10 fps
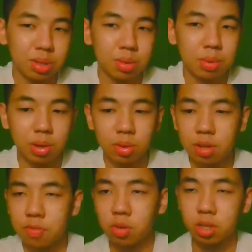we will
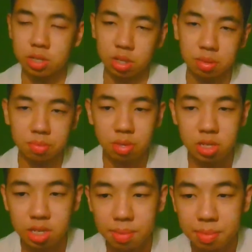only focus on what's
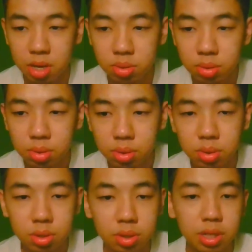the time now?
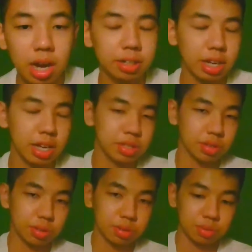Yeah, okay,
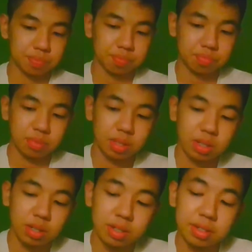so
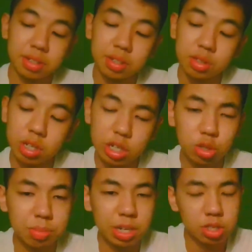
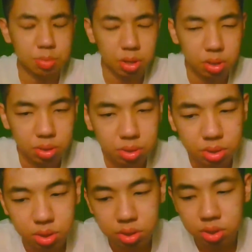22 minutes more.
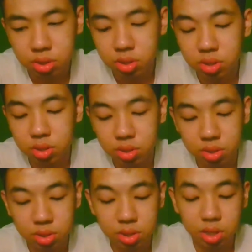
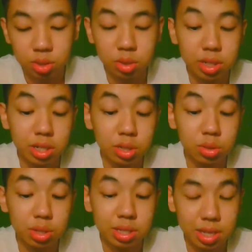Yeah,
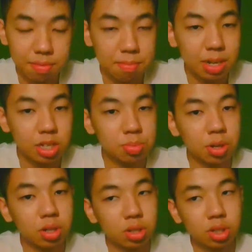27 minutes
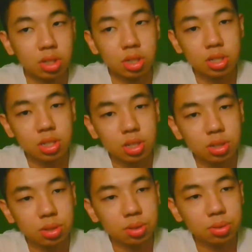more.
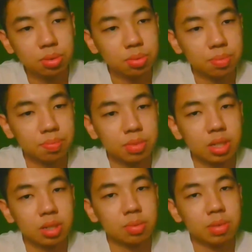So
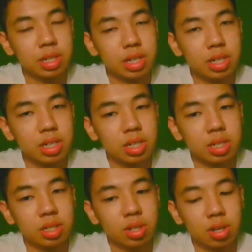
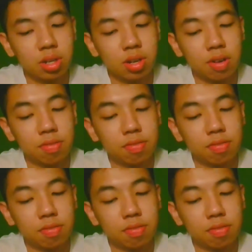we thought of